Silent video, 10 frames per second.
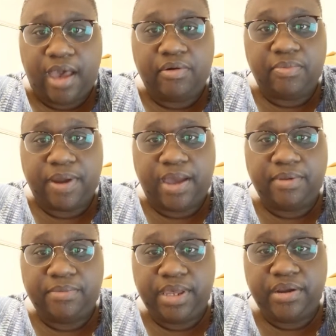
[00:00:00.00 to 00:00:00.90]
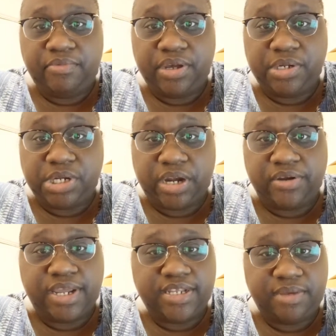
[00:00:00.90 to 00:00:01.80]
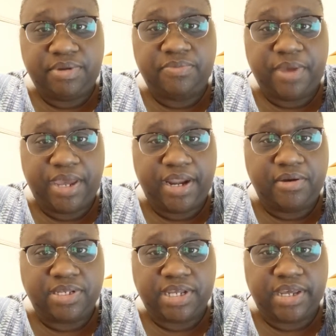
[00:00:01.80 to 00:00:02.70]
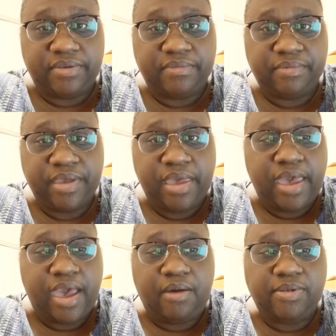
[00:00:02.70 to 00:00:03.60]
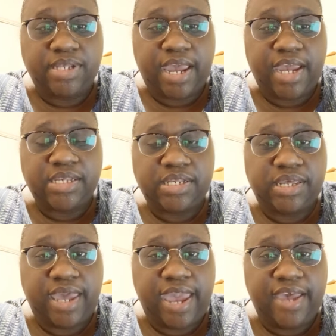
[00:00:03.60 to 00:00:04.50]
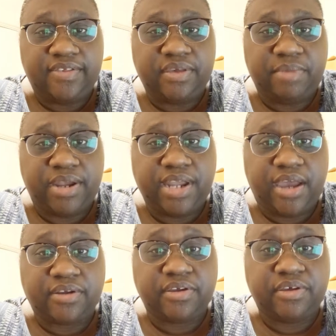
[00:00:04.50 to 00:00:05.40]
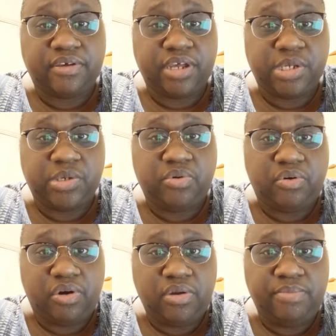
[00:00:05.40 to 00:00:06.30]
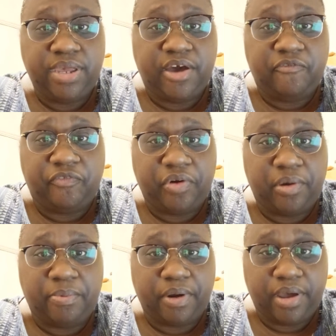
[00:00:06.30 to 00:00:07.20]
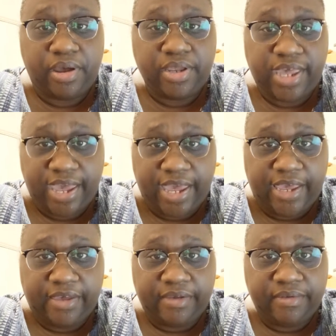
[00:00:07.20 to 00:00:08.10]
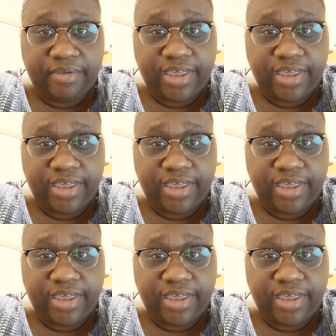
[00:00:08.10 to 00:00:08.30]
I would probably be in a wheelchair. That's how much pain I was in. I was actually asking my doctor, could you order me a 4-prong cane?